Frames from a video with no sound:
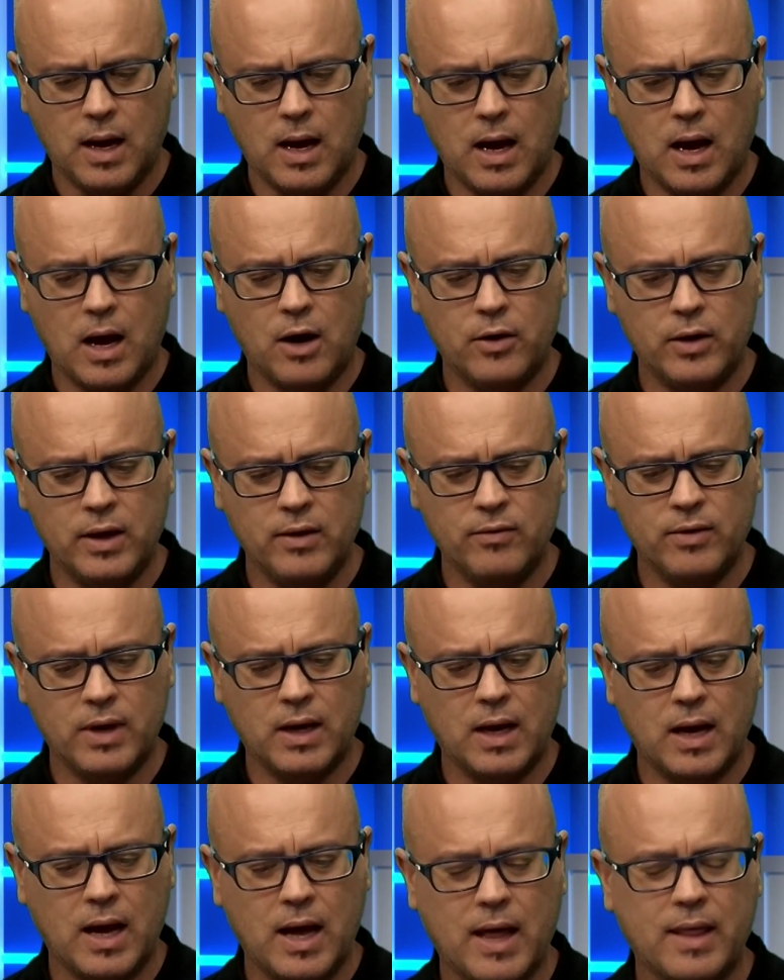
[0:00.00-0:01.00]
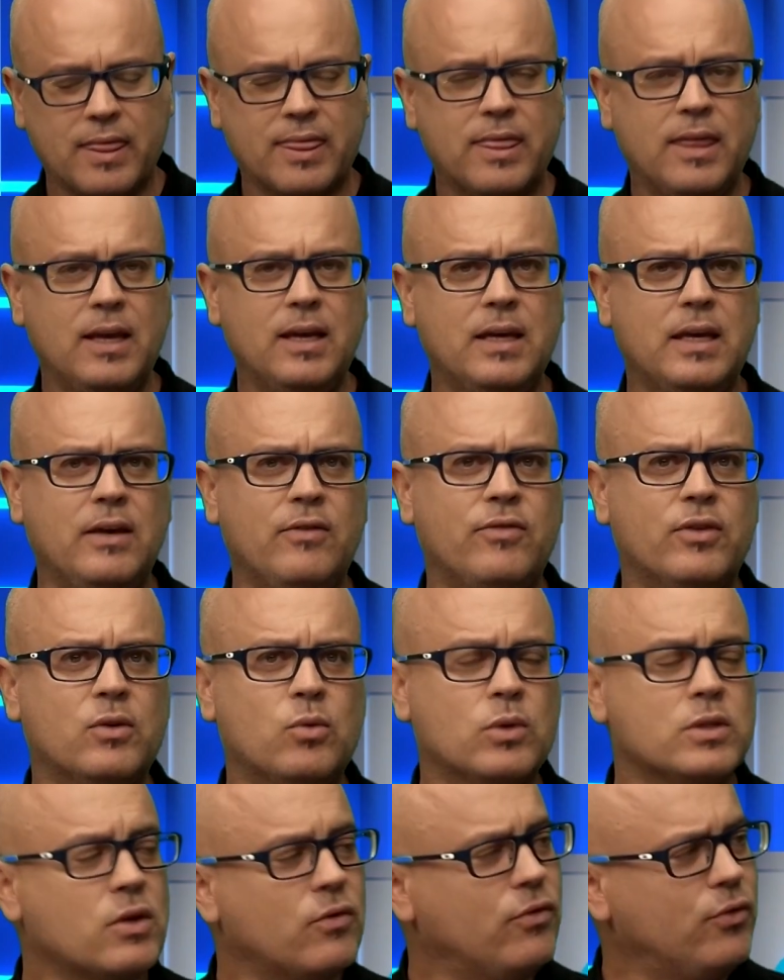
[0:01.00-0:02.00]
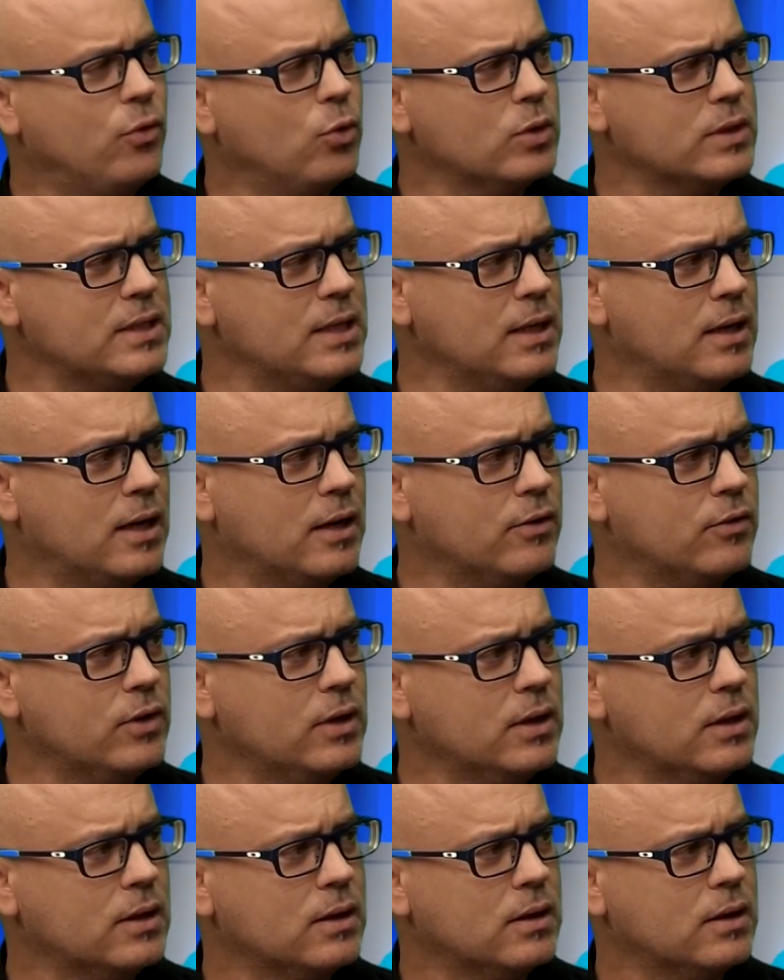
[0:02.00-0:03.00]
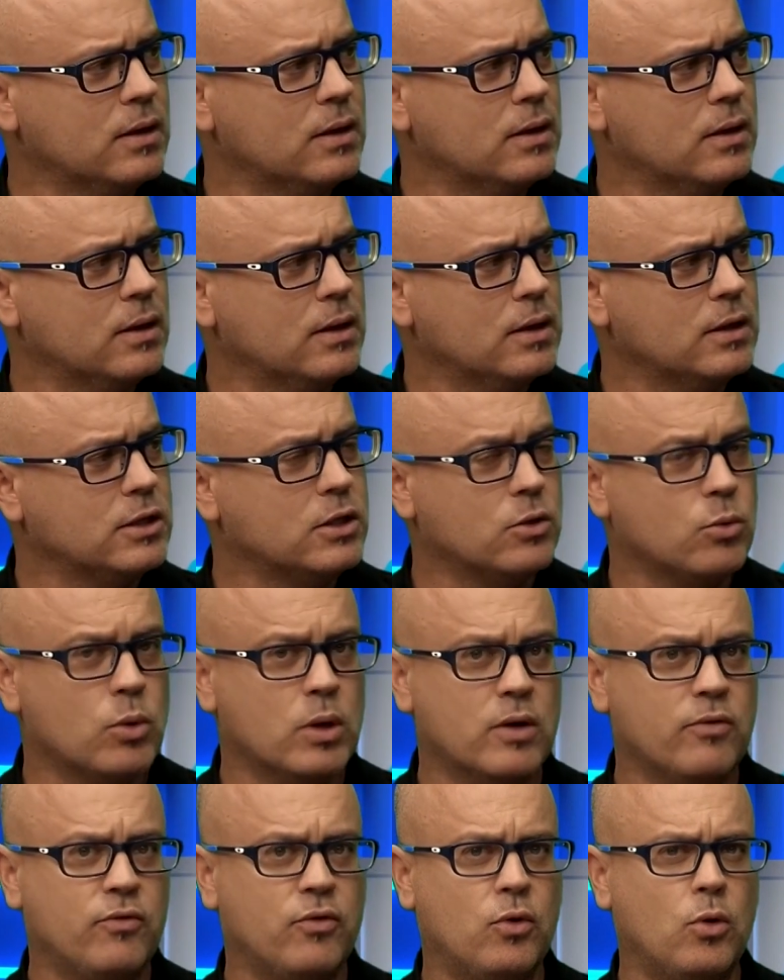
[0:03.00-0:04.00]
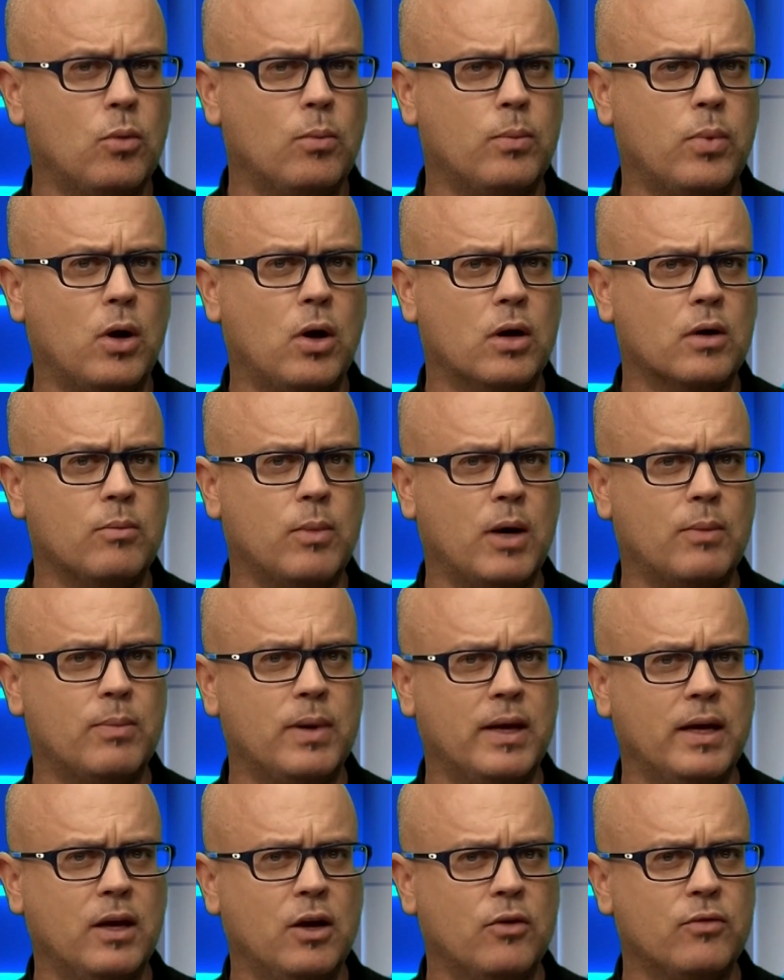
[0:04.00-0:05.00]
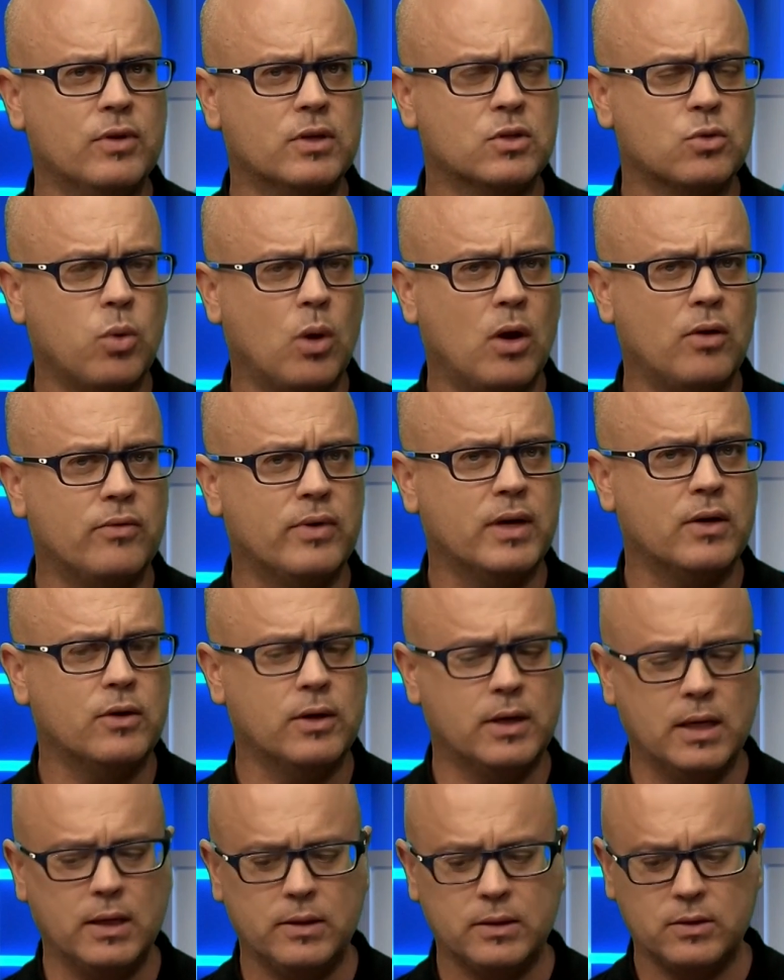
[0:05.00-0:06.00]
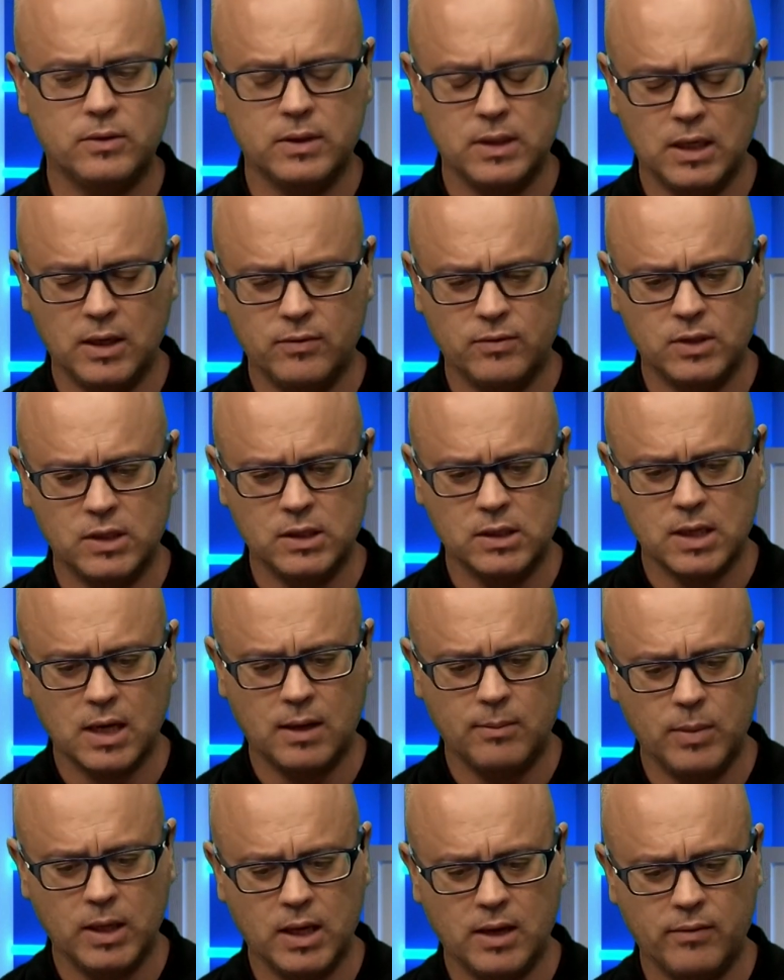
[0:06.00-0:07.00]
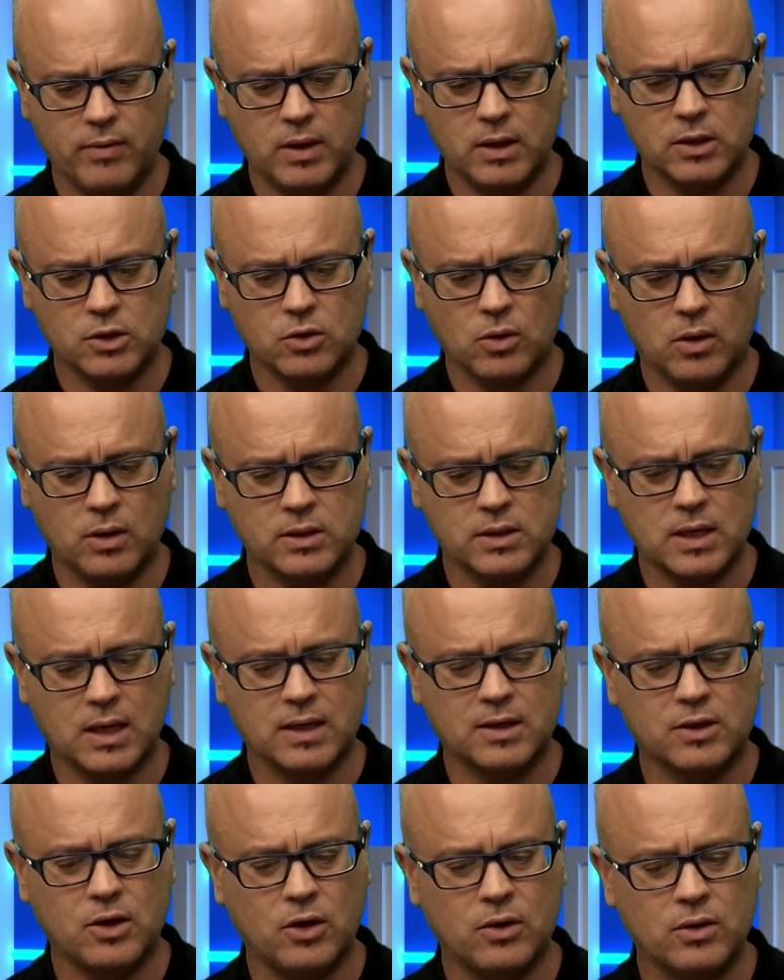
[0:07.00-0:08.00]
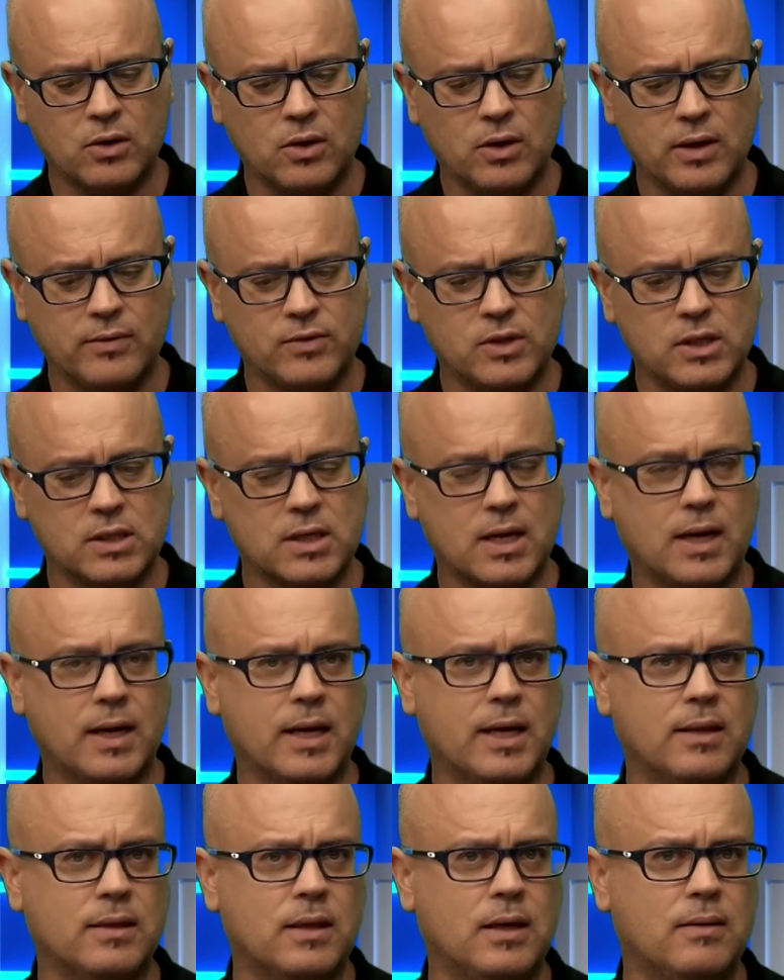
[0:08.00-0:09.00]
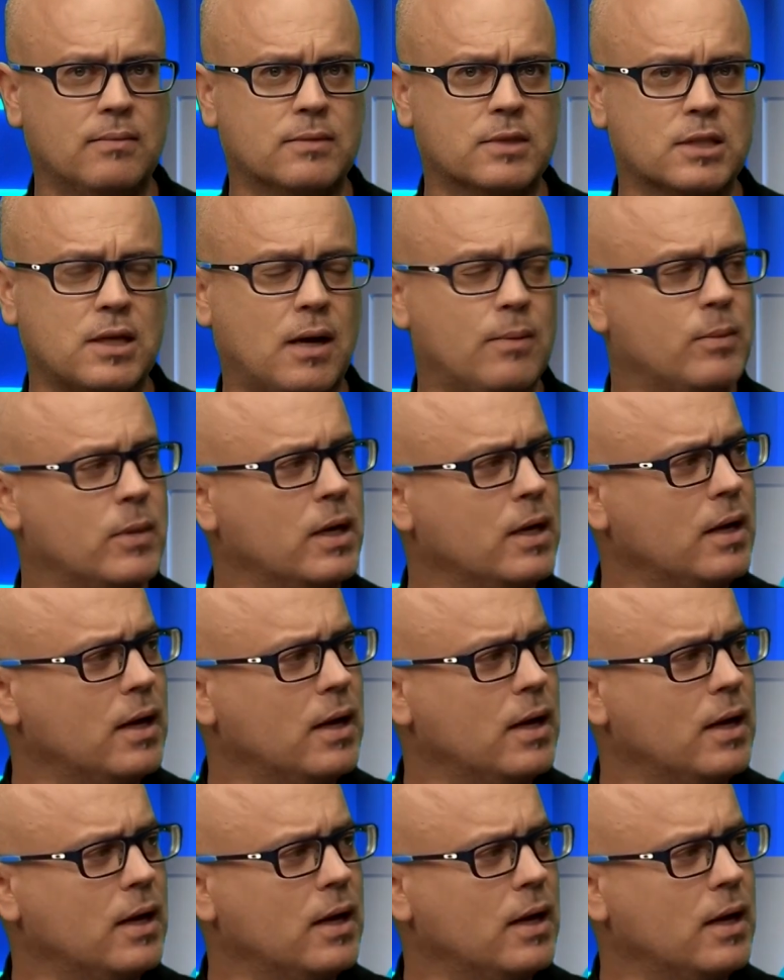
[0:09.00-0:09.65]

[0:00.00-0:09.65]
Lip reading: However, I think if it was a 1400, she would have formed part of my play. Over 1200, if she's going to be given a chance, I don't know if she's going to get there in time.